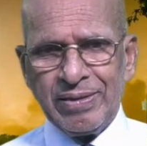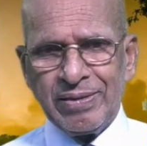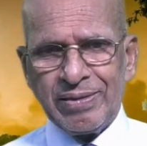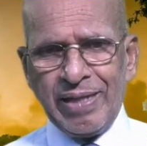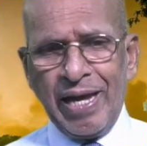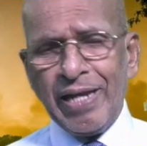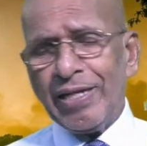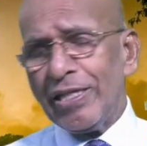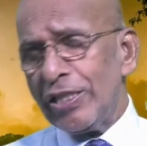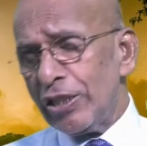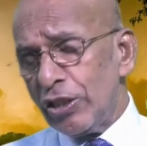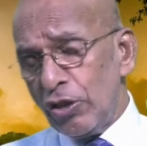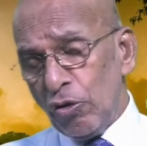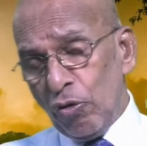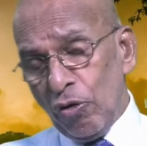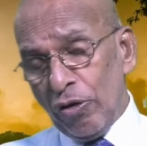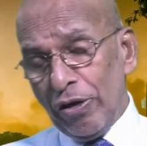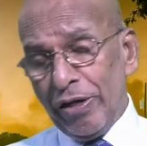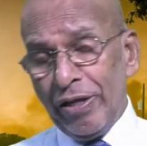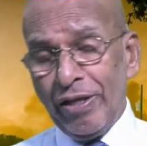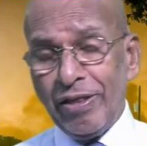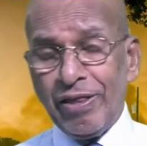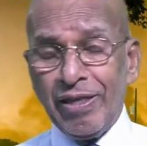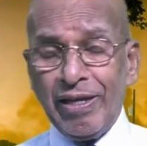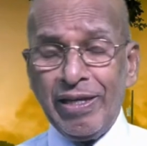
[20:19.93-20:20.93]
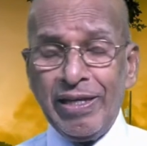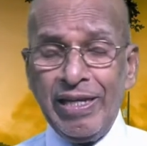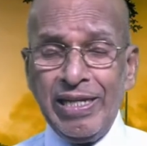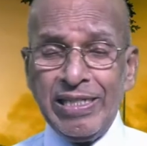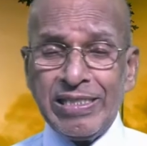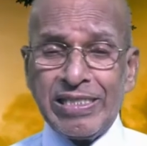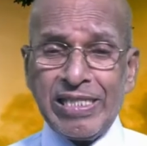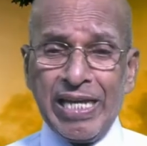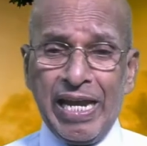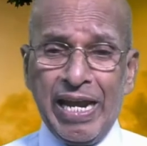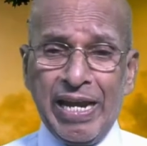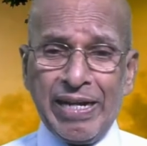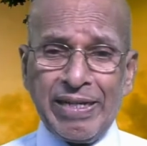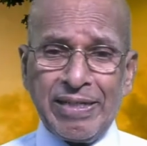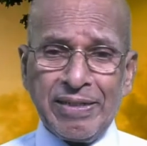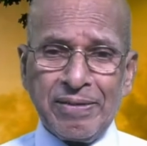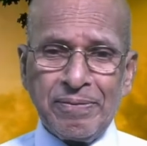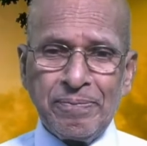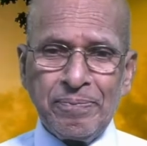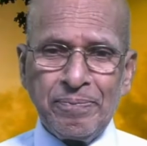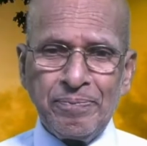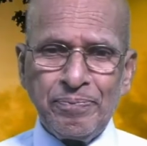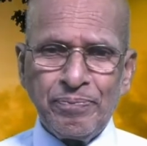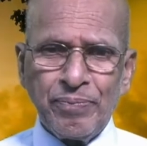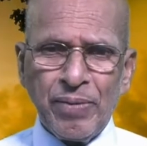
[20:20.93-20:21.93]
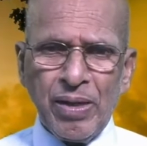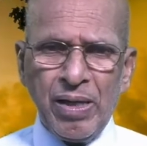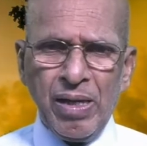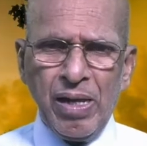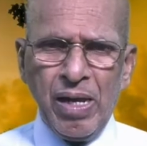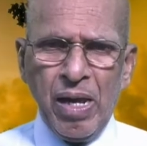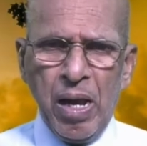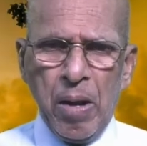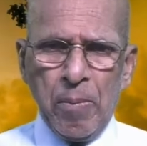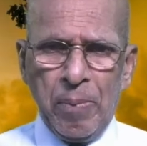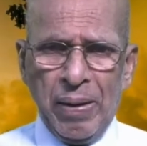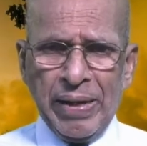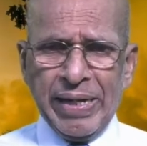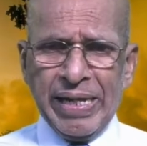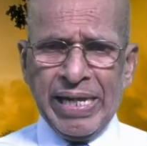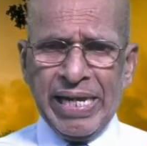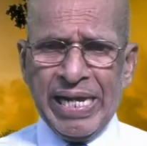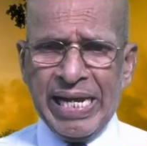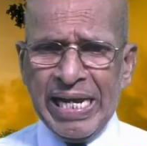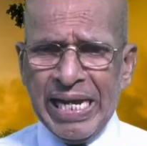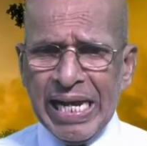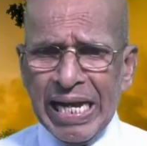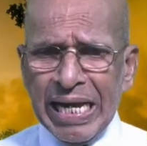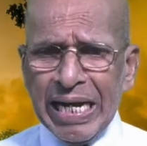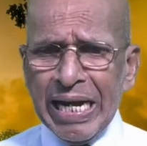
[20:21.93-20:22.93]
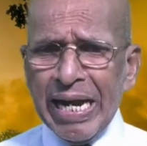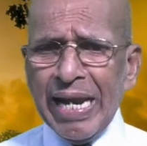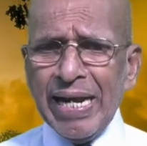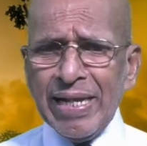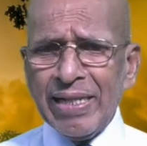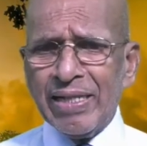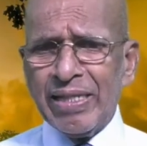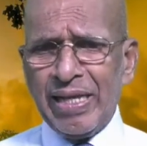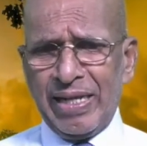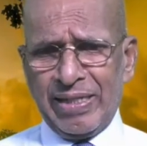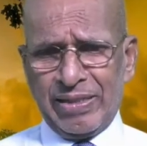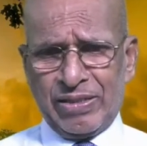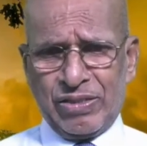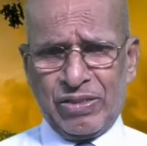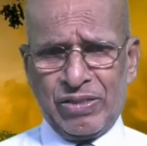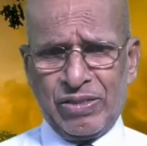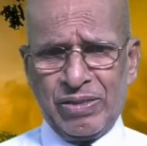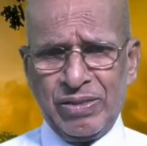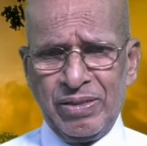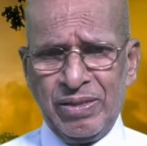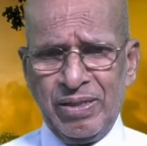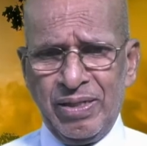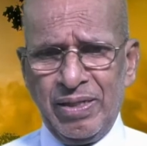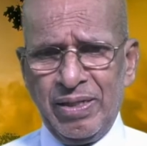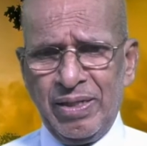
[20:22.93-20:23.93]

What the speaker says: That is the only thing he said. But hearing this,